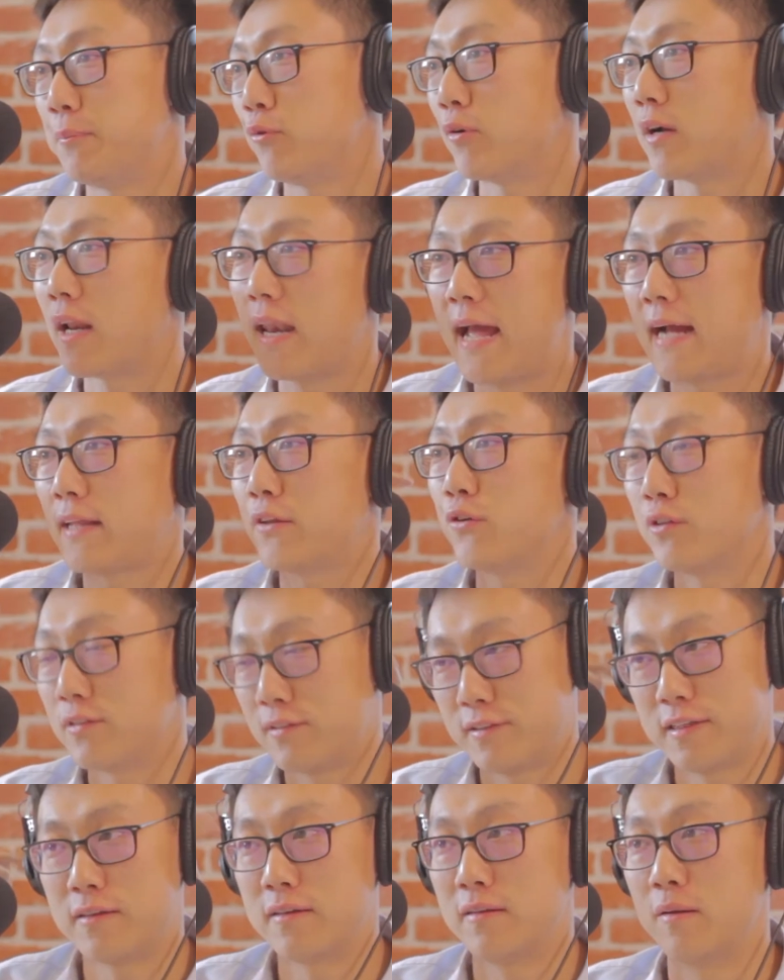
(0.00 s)
to collect your
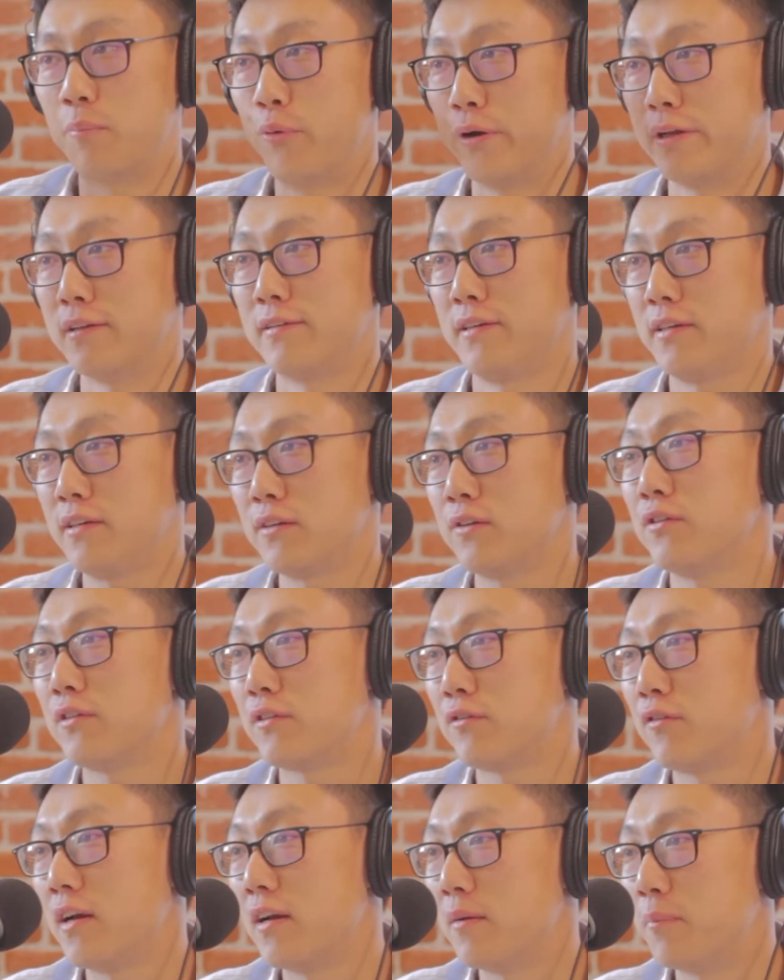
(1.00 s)
brain signals,
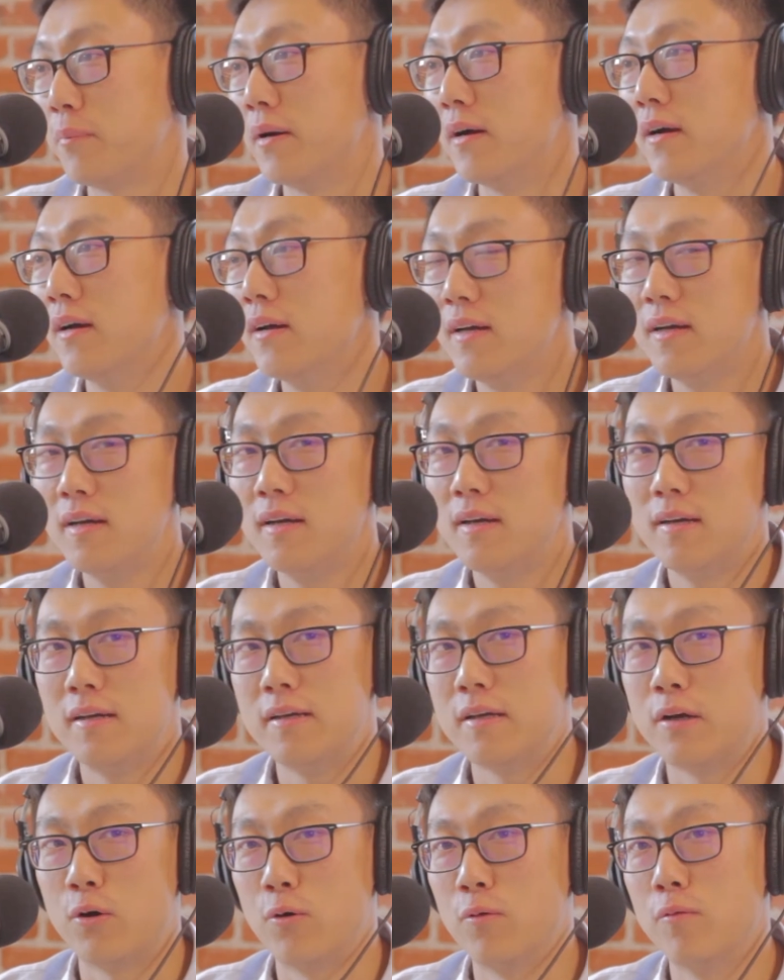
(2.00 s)
right? But
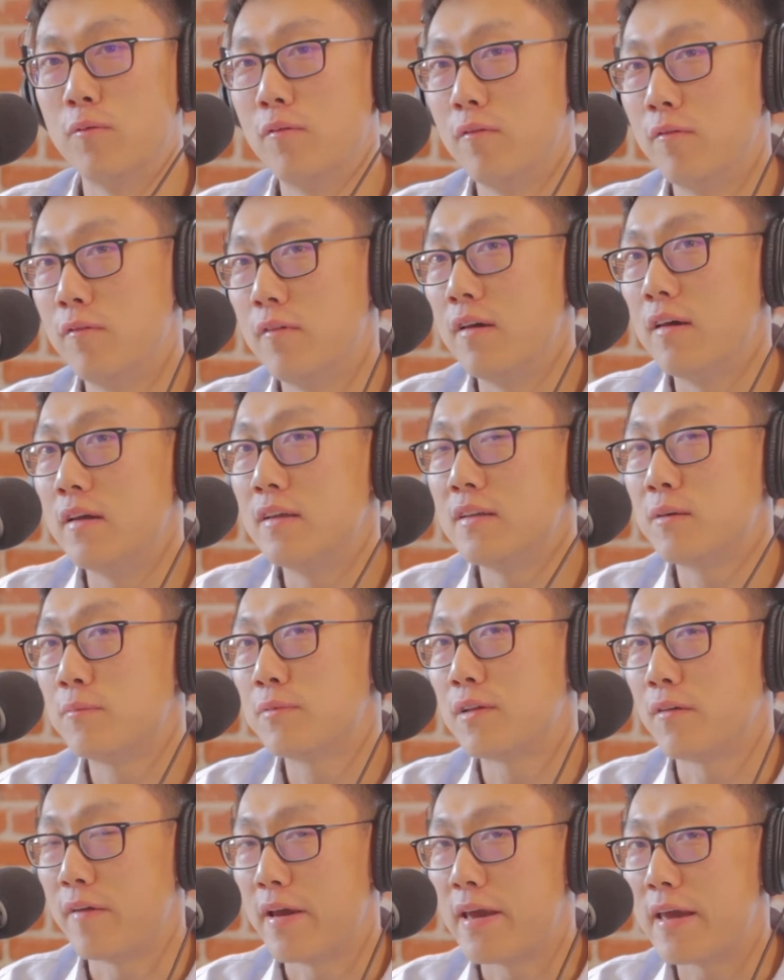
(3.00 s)
in
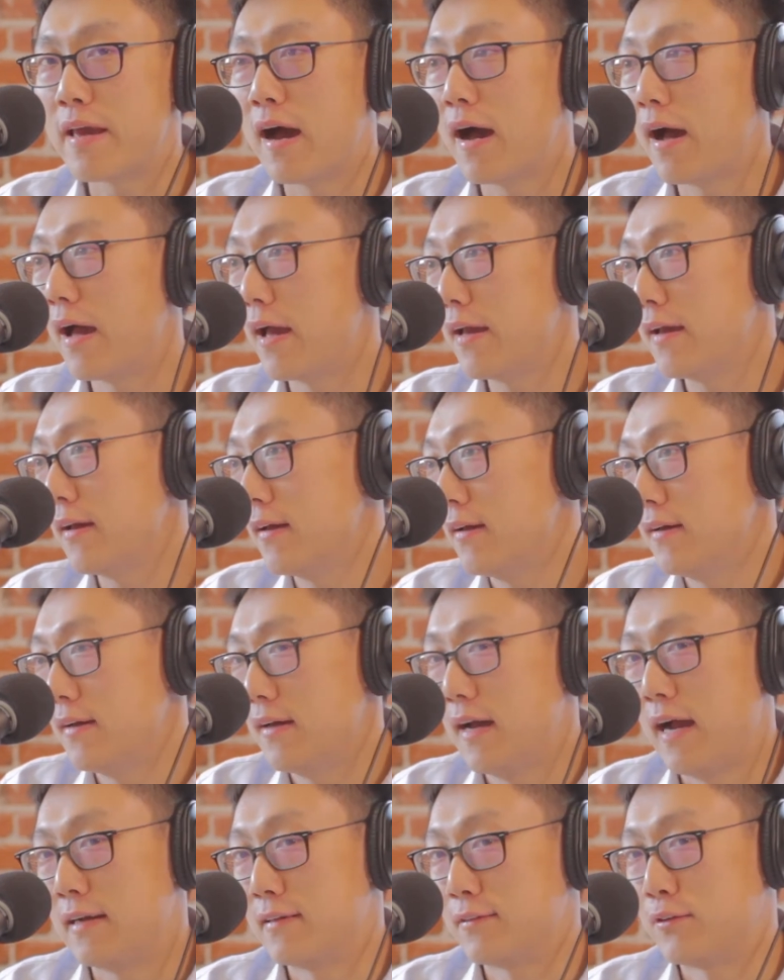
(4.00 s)
terms of AI,
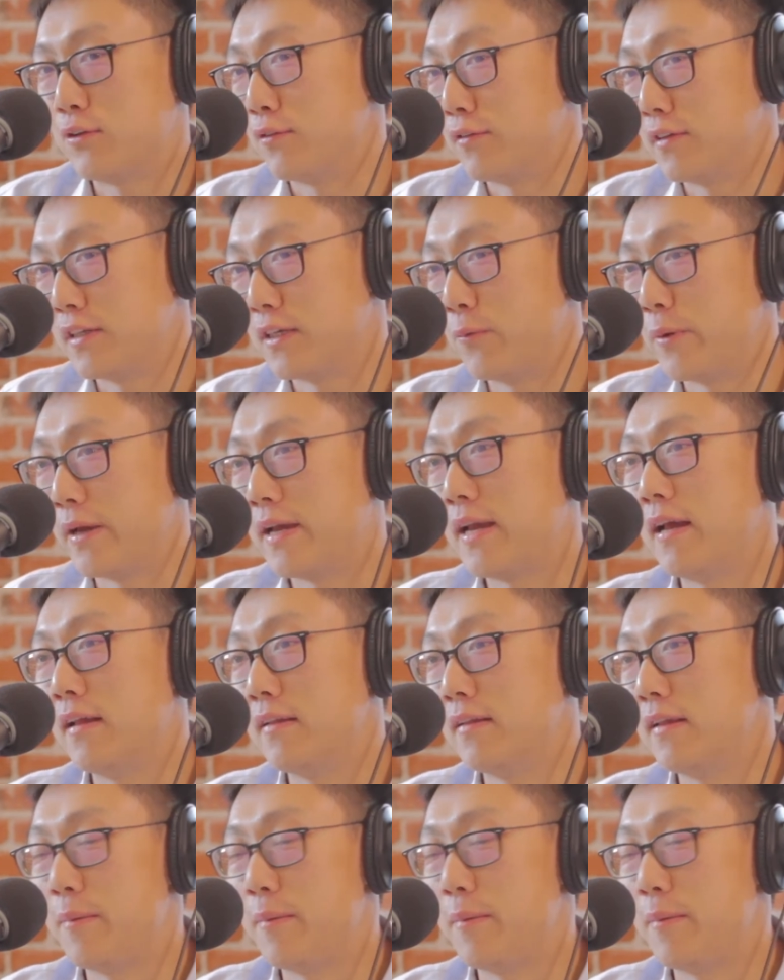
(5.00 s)
I just don't think we can.